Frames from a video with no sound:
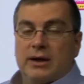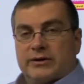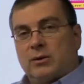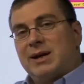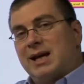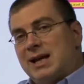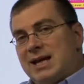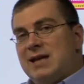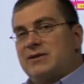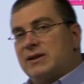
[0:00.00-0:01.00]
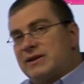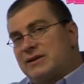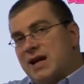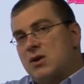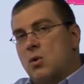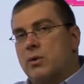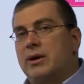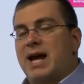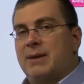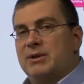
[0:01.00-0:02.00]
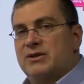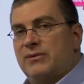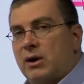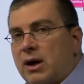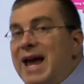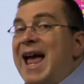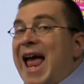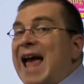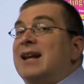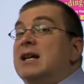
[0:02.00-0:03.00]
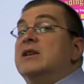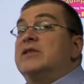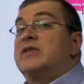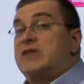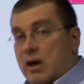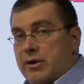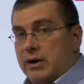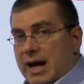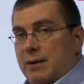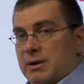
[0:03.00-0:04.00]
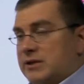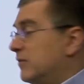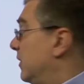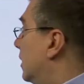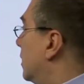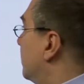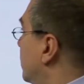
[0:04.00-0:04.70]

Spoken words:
So we can easily say northern hemisphere and southern hemisphere.